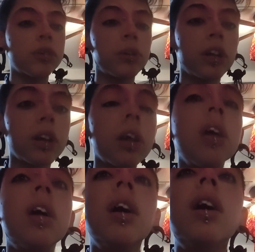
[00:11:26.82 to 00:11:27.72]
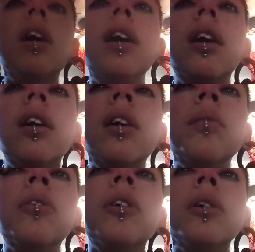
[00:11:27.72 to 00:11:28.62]
when you blink.
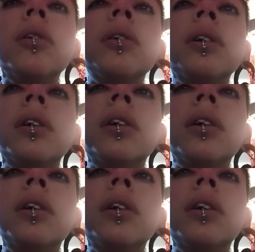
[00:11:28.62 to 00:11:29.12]
Up to you.